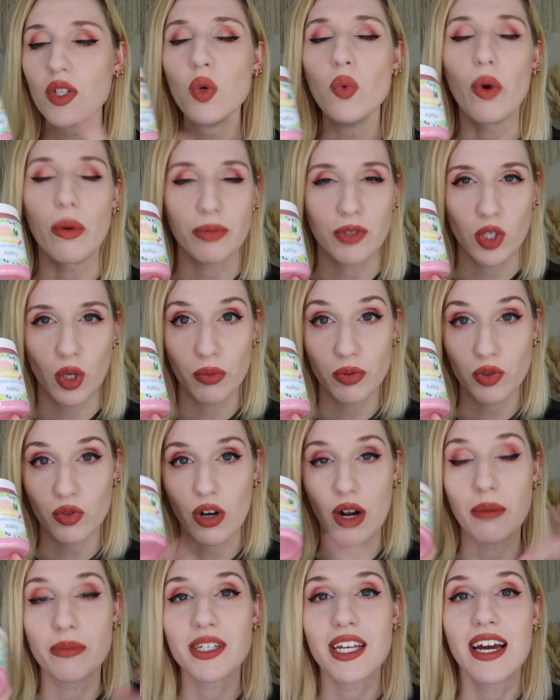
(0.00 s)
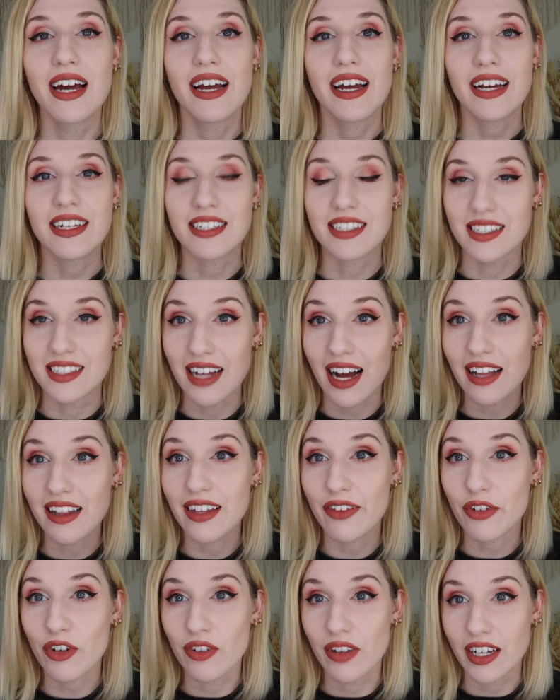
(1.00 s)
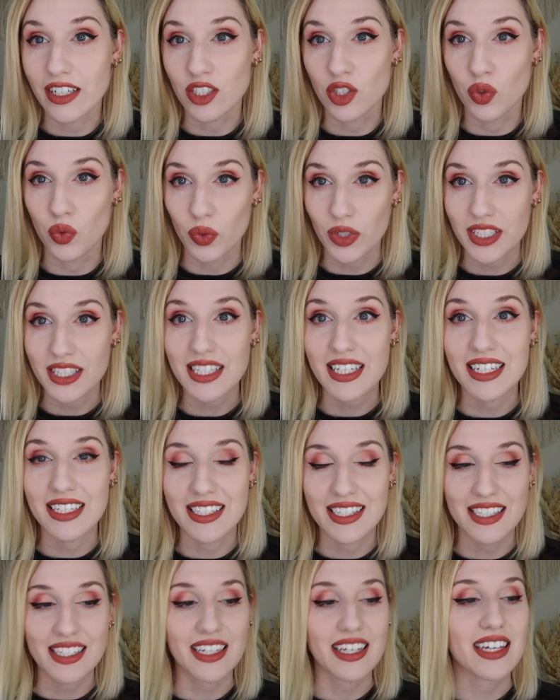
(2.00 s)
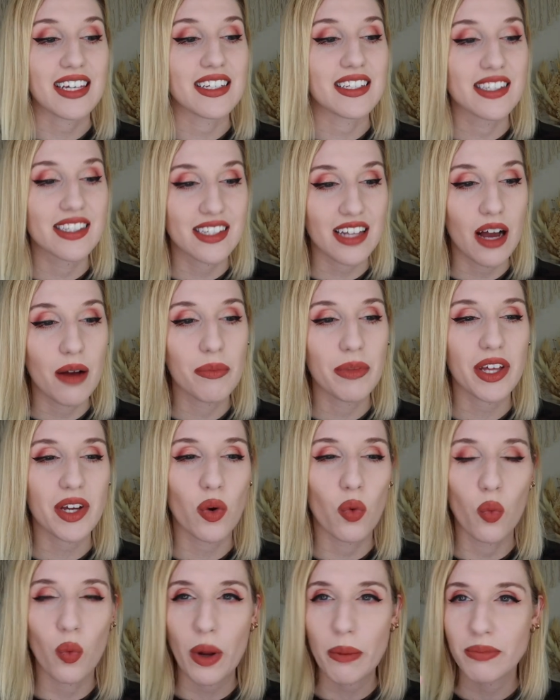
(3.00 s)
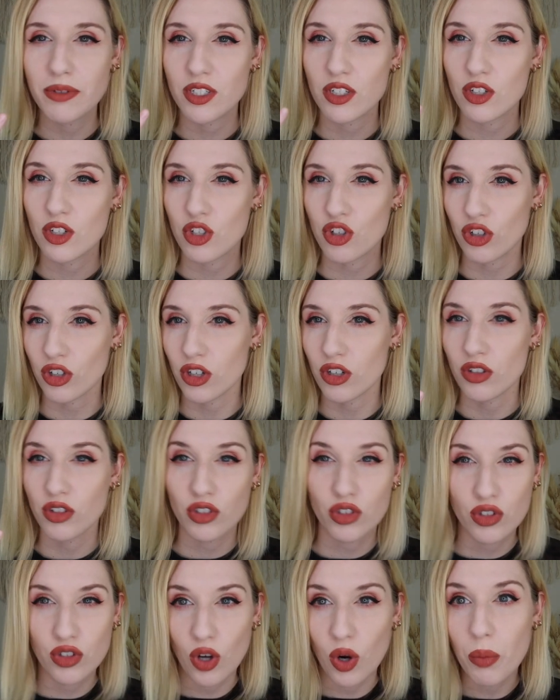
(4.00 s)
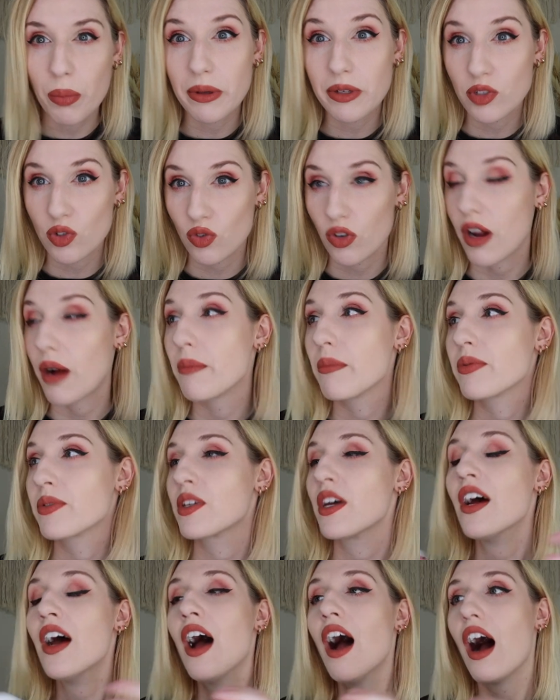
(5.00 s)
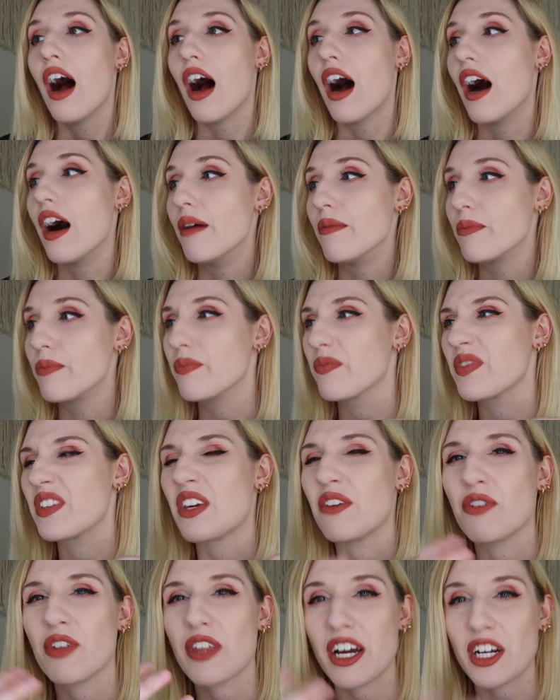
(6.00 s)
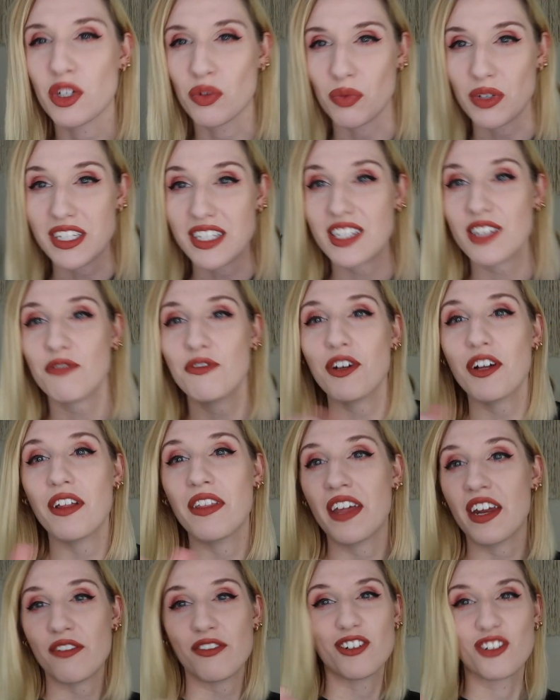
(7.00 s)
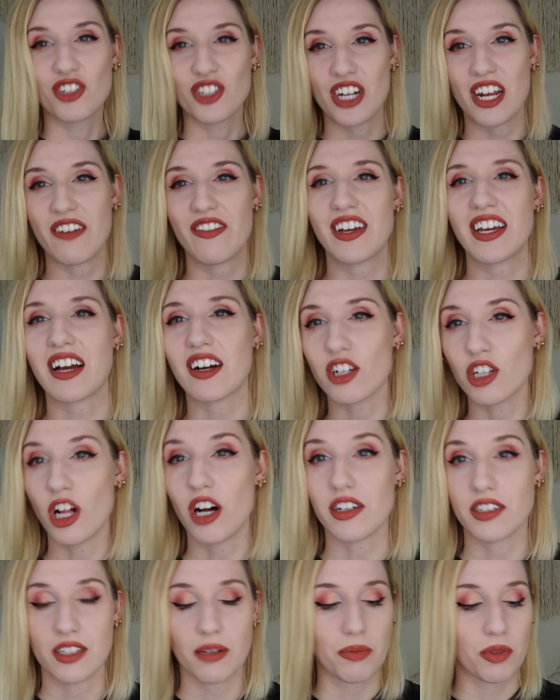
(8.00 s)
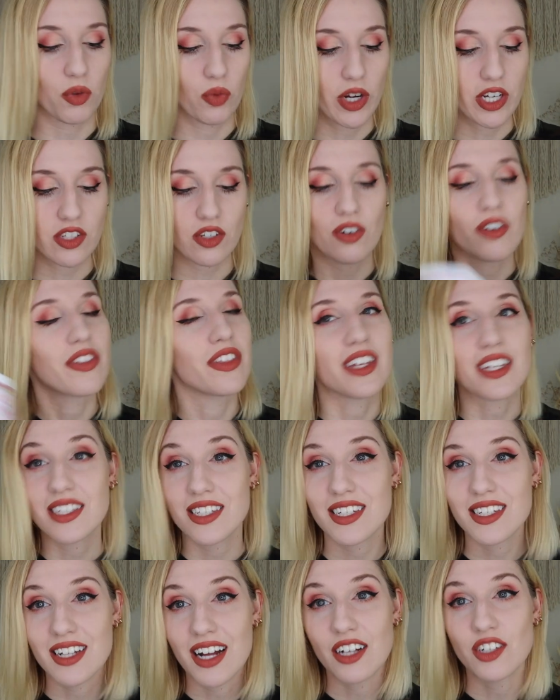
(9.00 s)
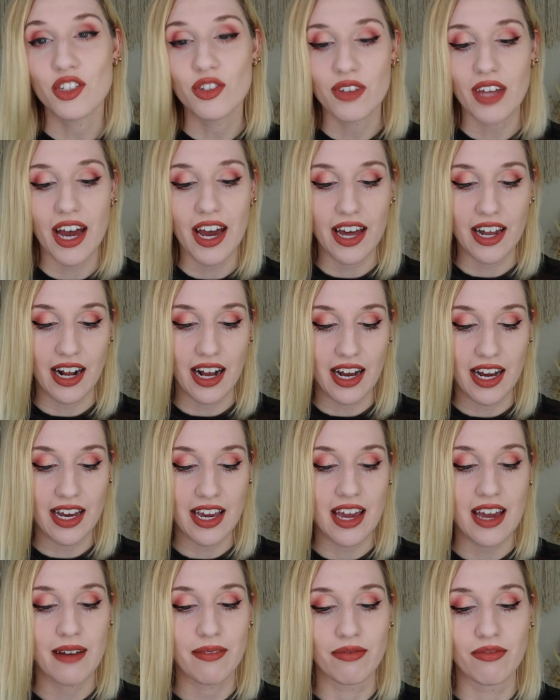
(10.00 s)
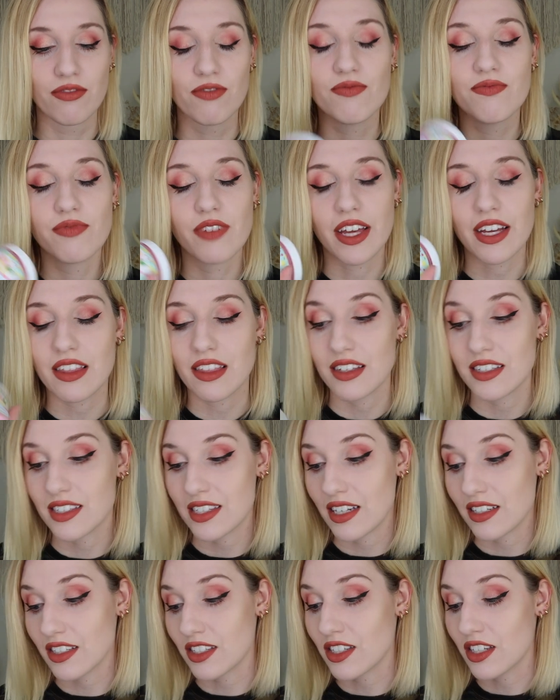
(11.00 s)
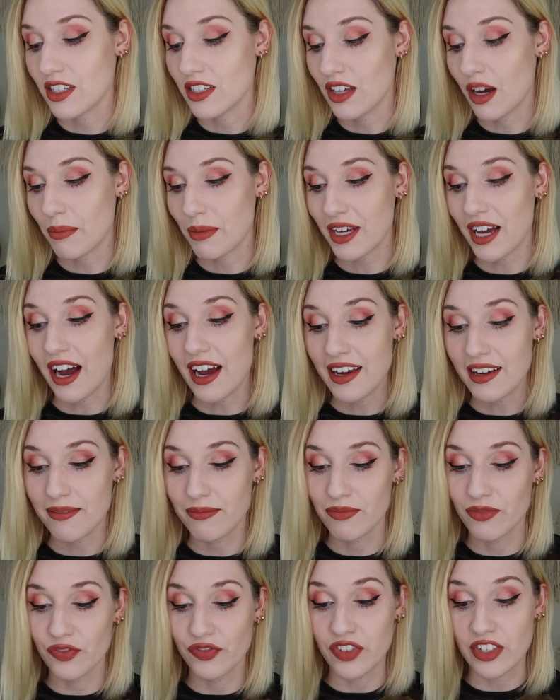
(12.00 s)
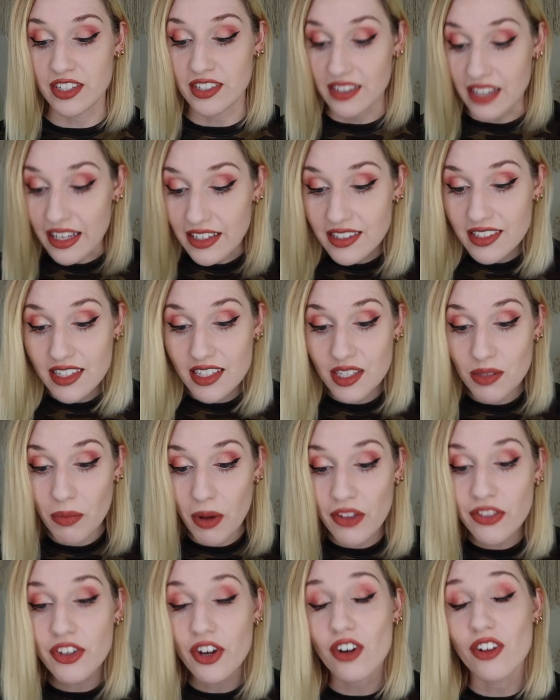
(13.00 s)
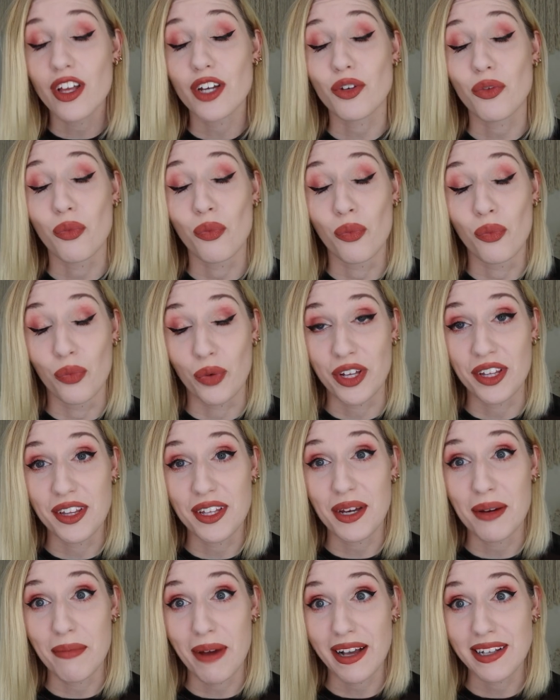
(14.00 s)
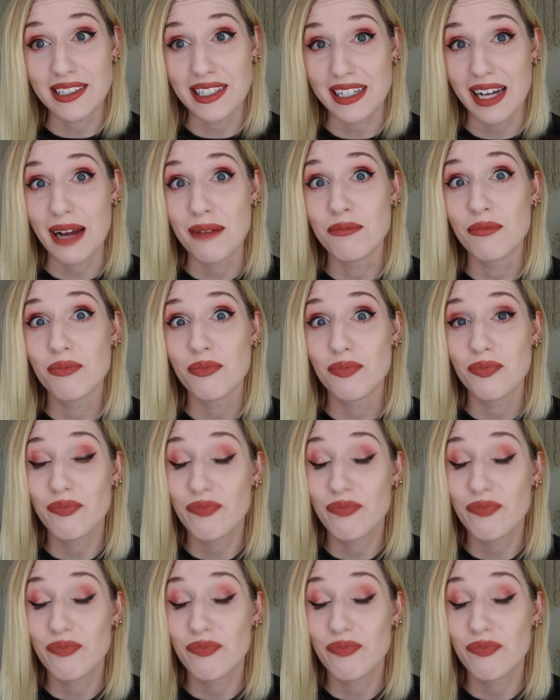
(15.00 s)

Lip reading: whip soap scrubs. It does not leave your legs greasy and sticky. Some like whipped sugar soap scrubs give you that greasy feel, and then if you're shaving, it clogs up the razor. This does not do that, and I am, like, this scent is yummy. The scents this month are like really amazing. I'm